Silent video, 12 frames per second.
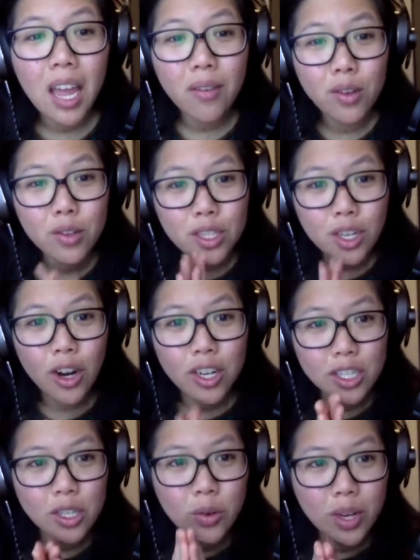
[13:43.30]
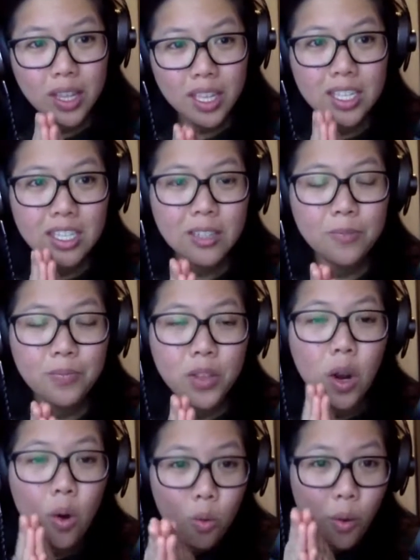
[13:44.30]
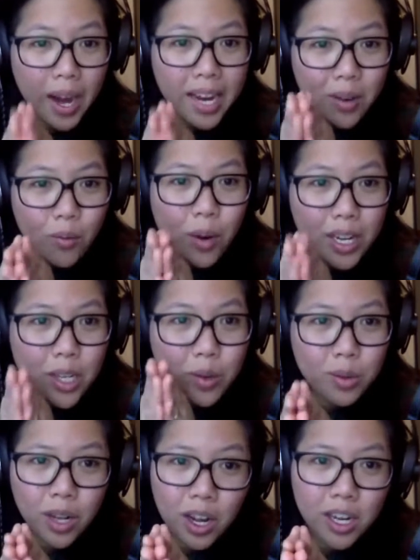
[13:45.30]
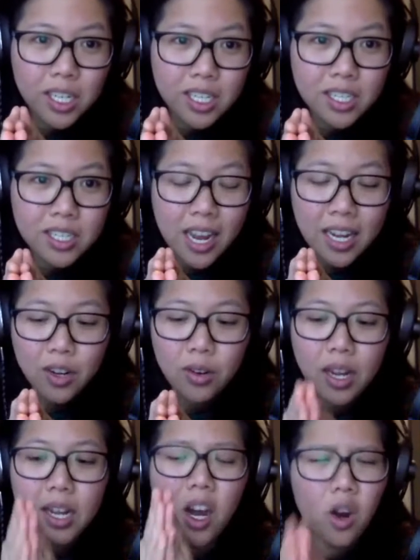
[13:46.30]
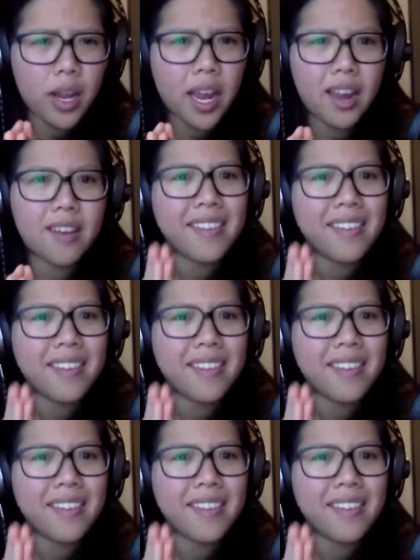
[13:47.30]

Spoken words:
you start doing this right when you launch and you're like, okay,